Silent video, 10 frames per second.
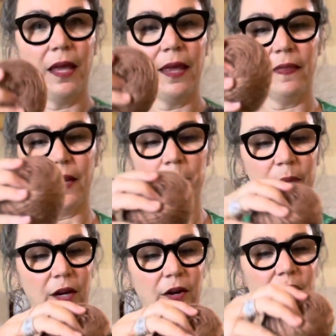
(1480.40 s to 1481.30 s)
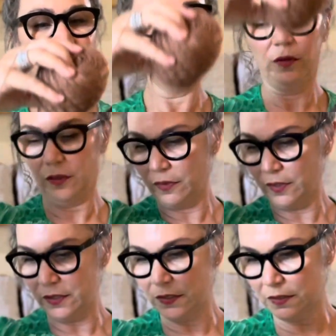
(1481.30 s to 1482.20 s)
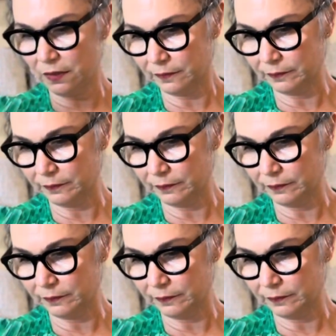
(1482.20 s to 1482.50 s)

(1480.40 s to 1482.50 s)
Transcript: And then I'm pairing it with this